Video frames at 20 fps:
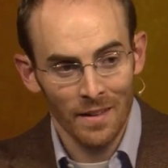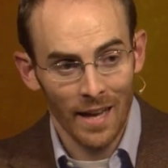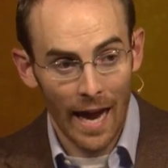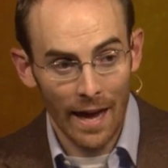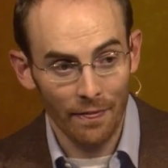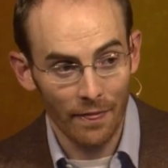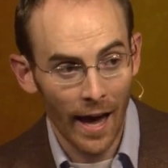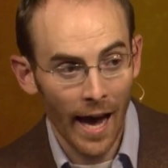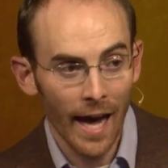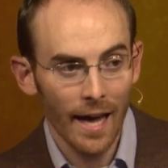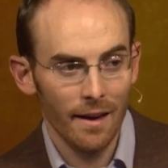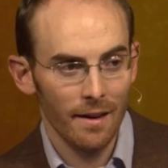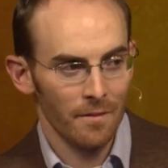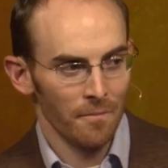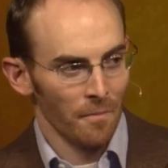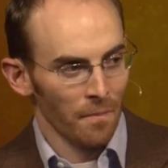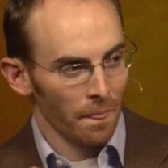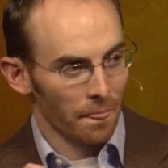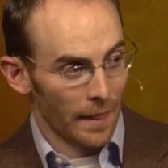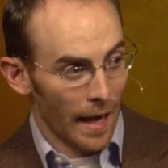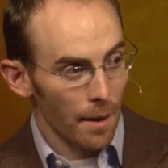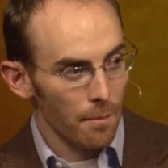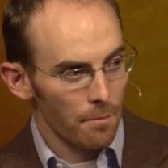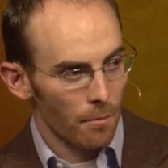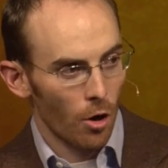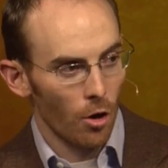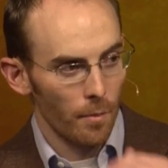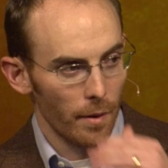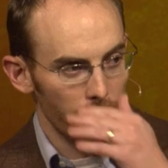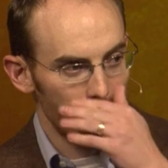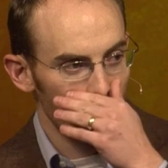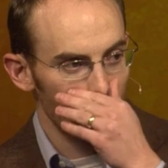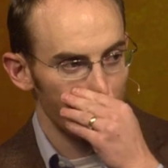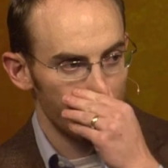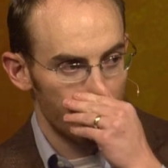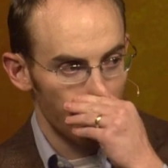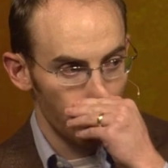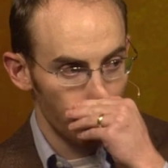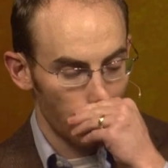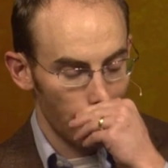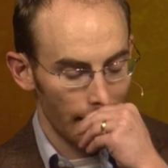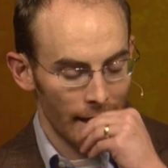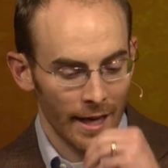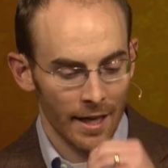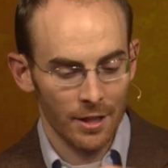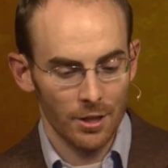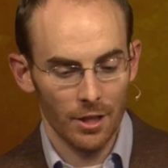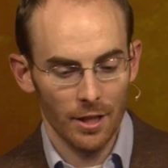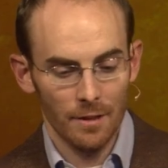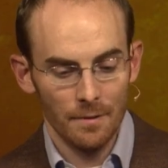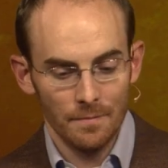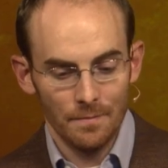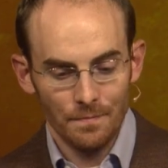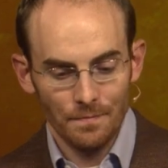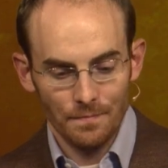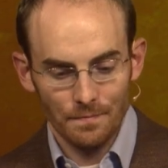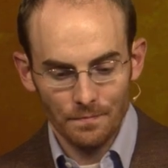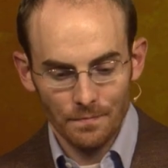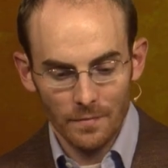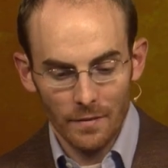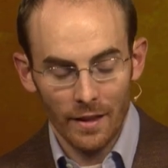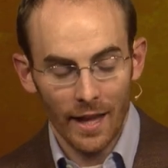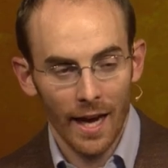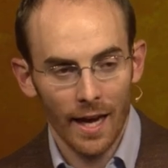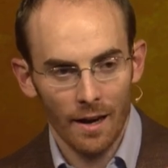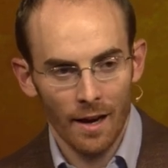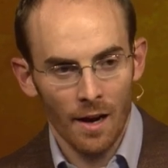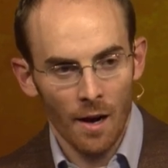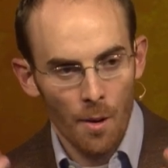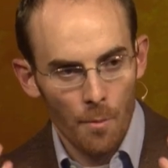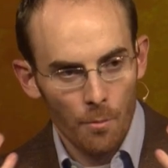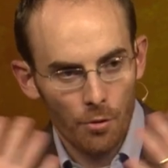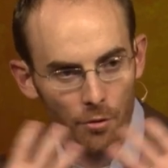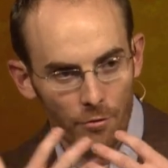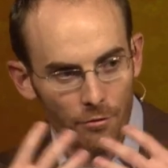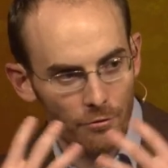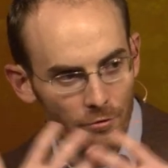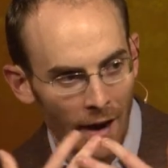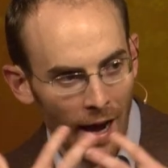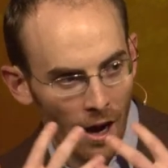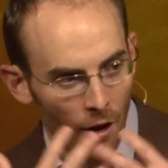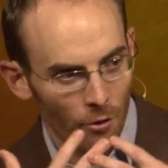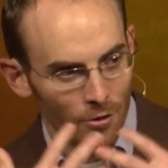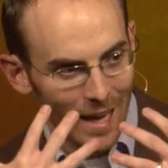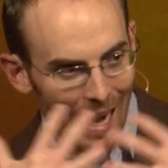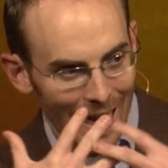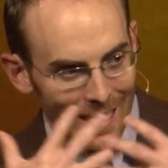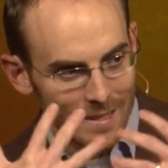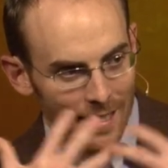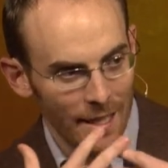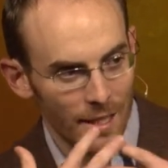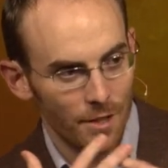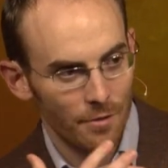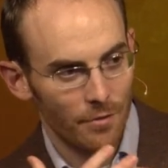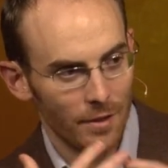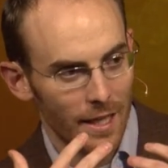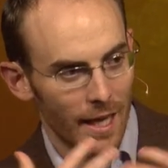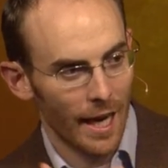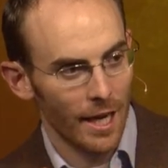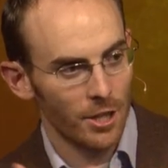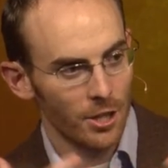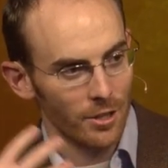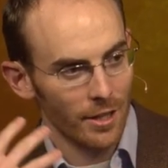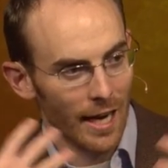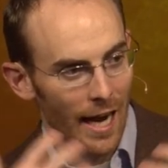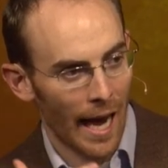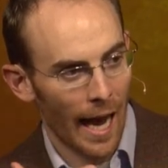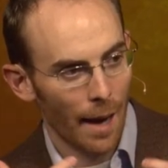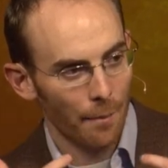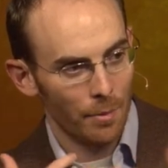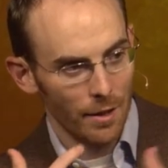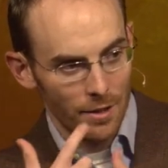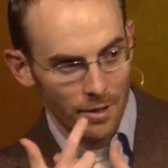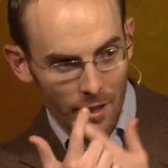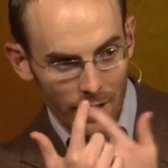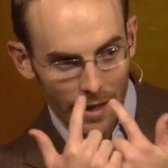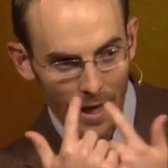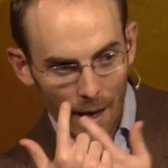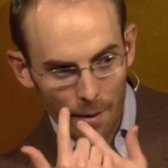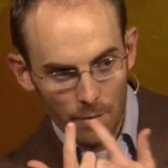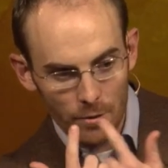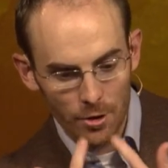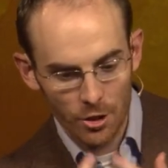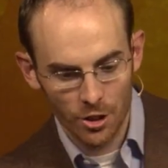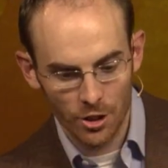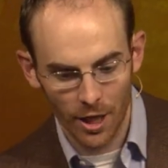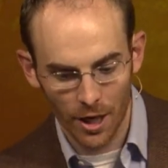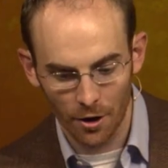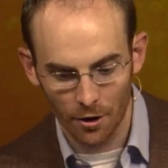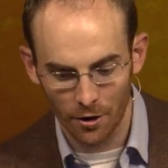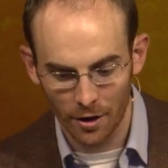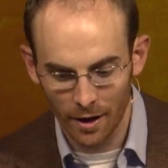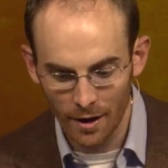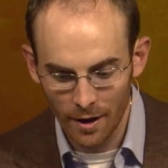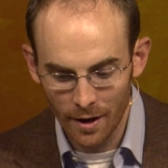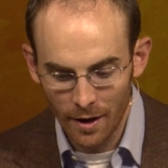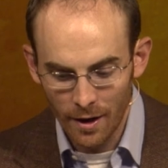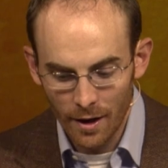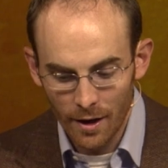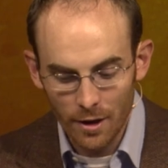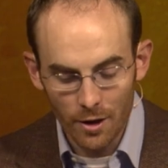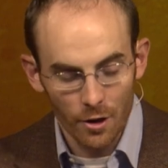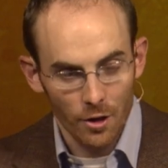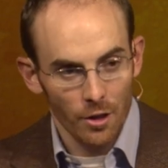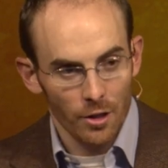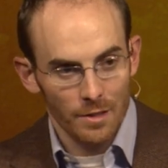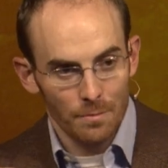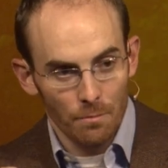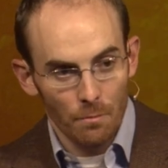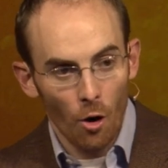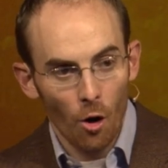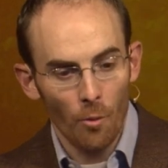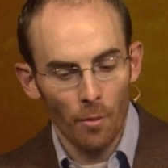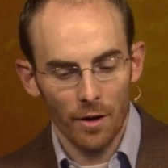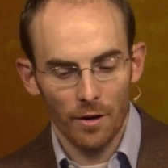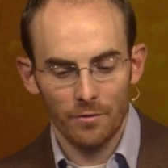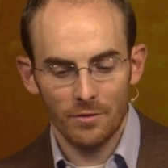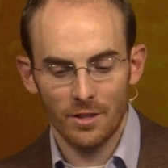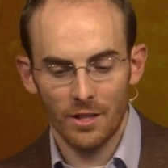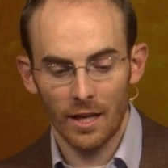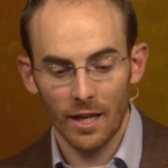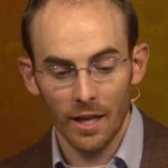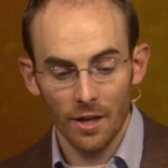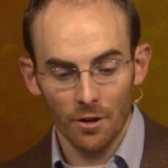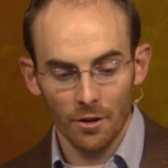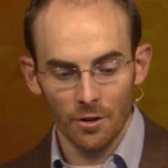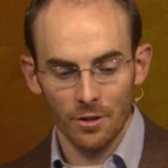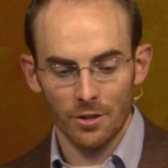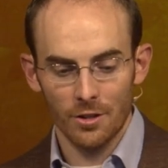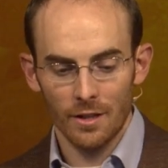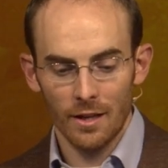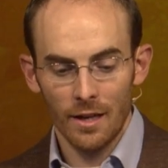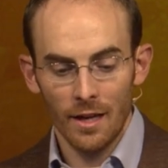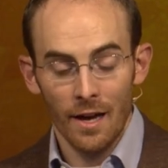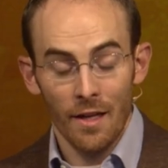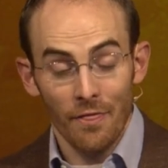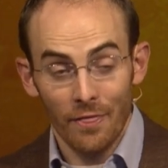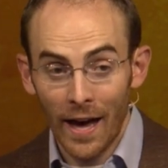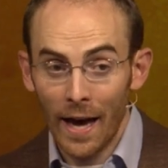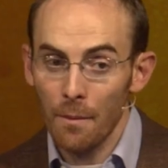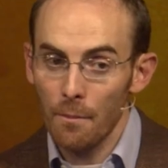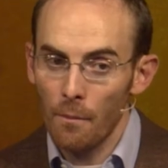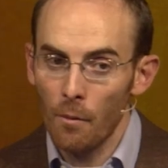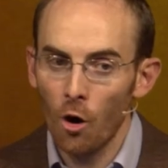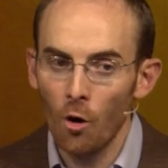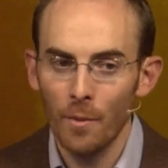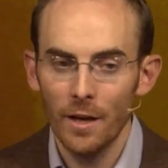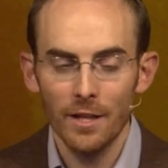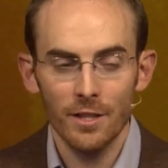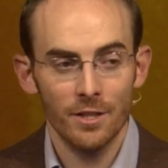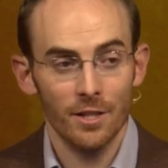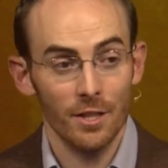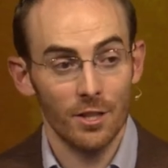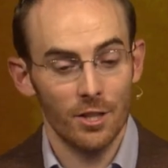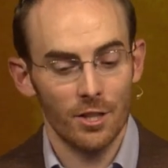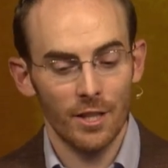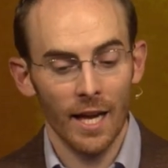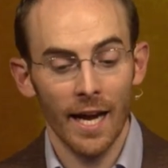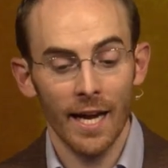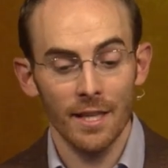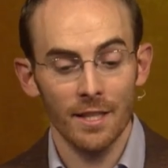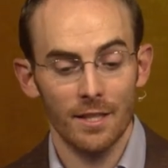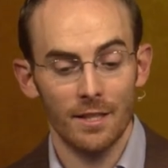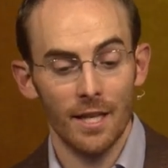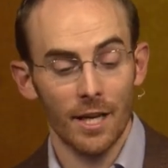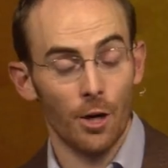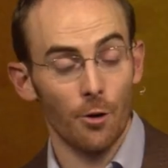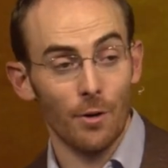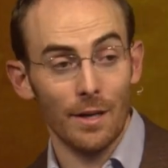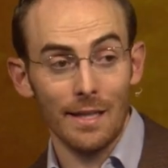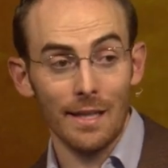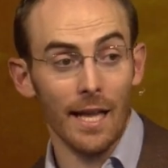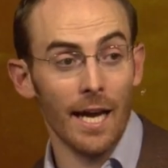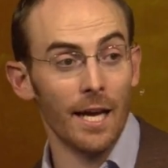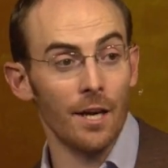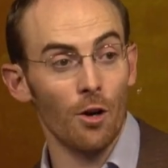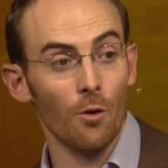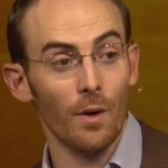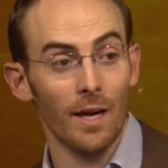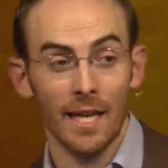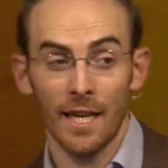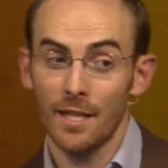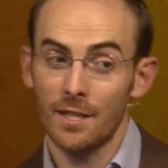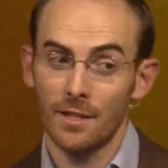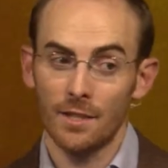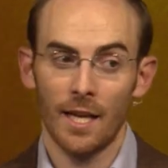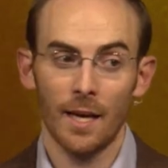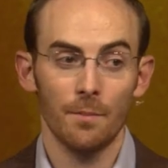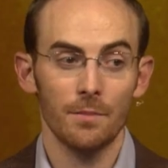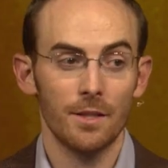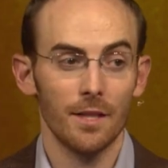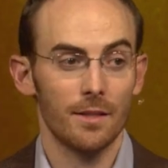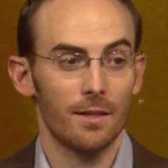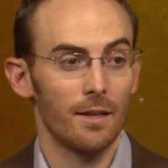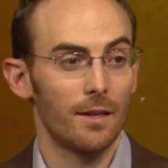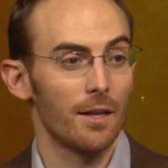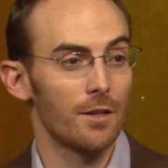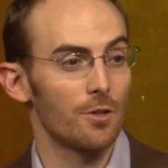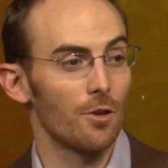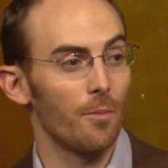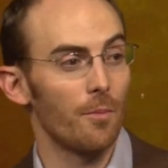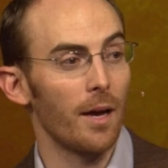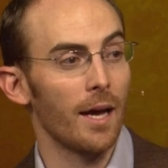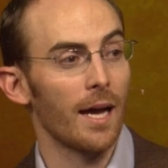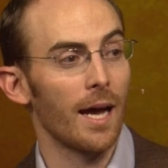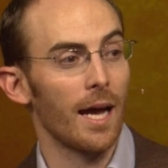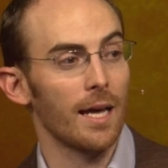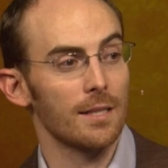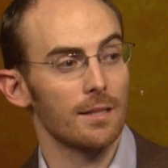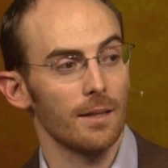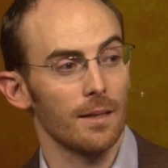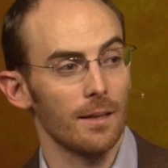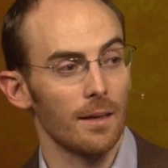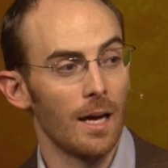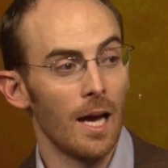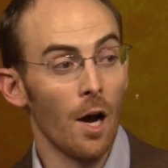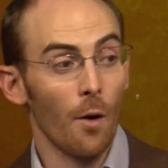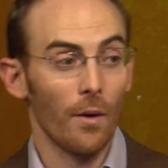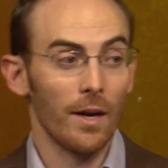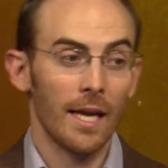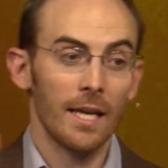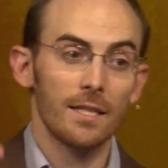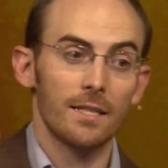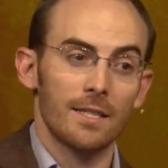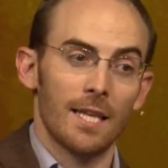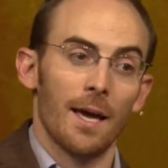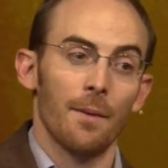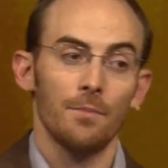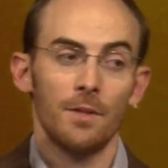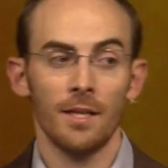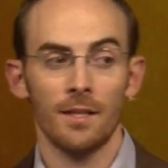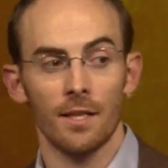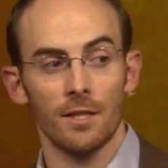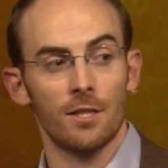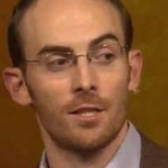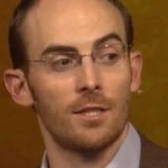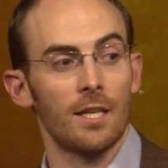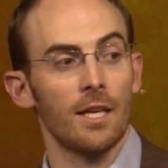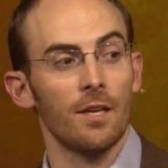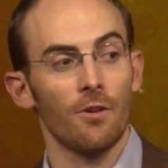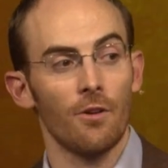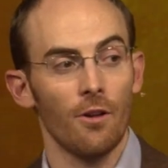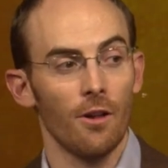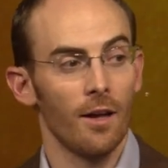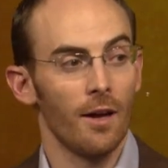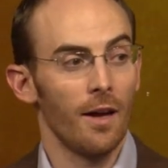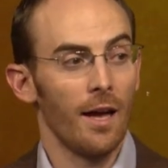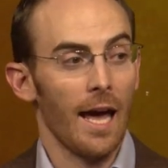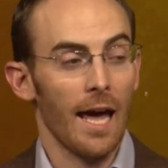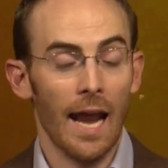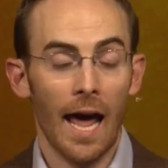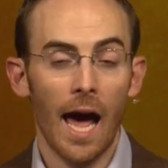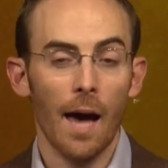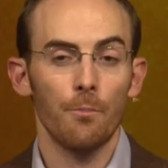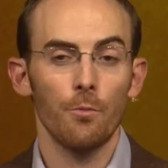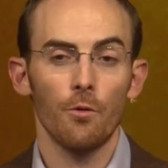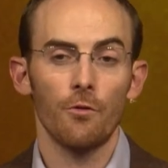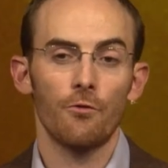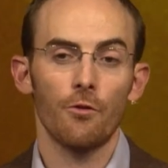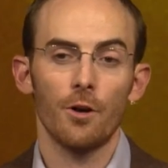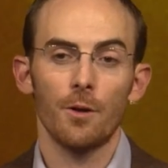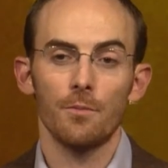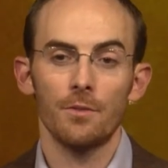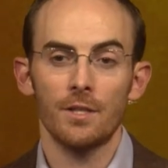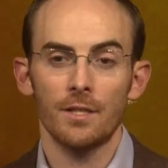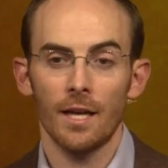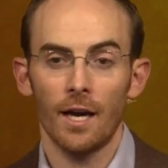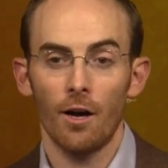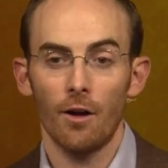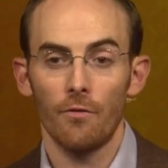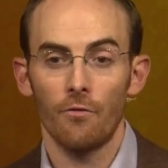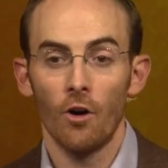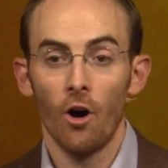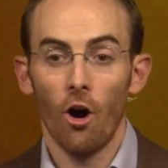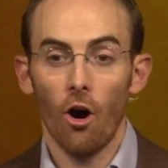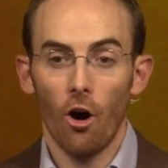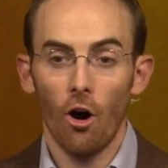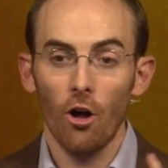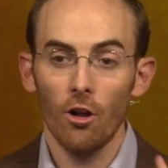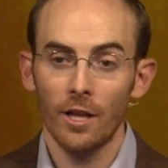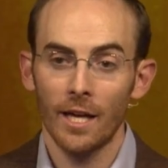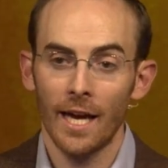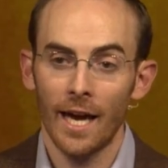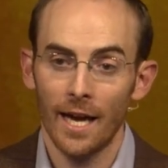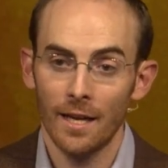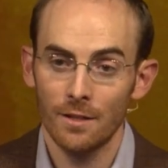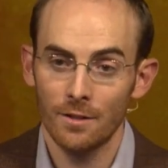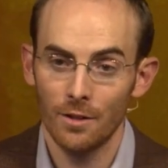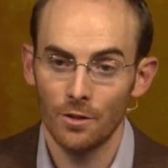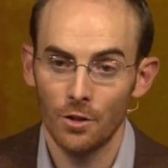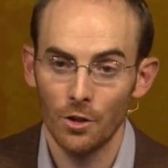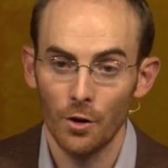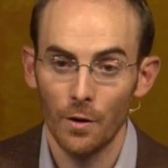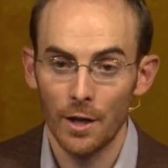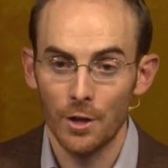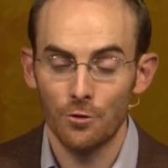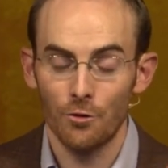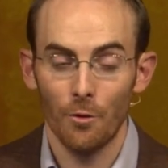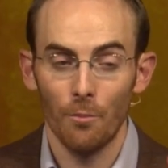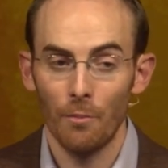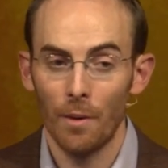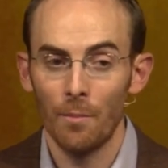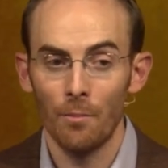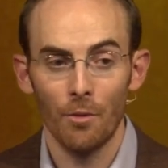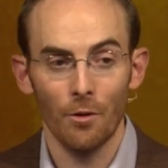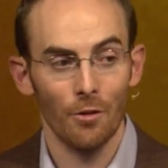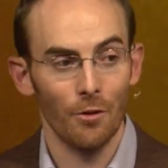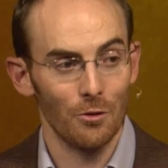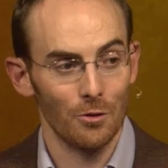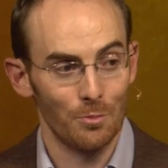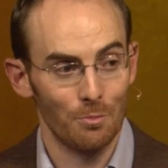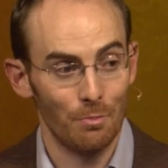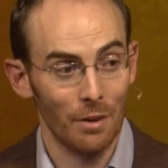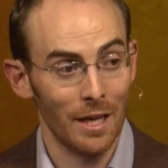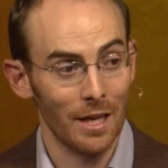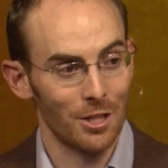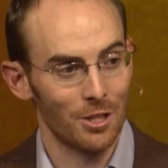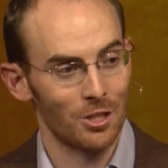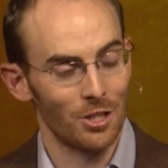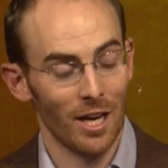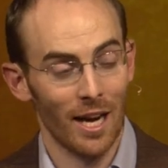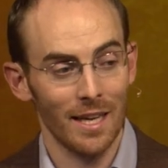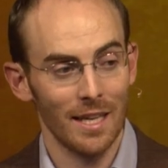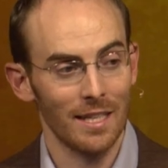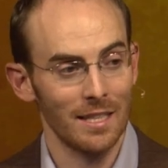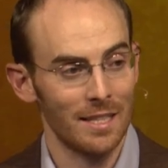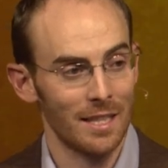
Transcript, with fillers: And that, that moment, that deep connection, that profound identification that happens in that shared moment of tears, that moment sustains Diggory later when he's tempted to disobey Aslan. When he's tempted to steal an apple for himself, all he has to do is remember those big shining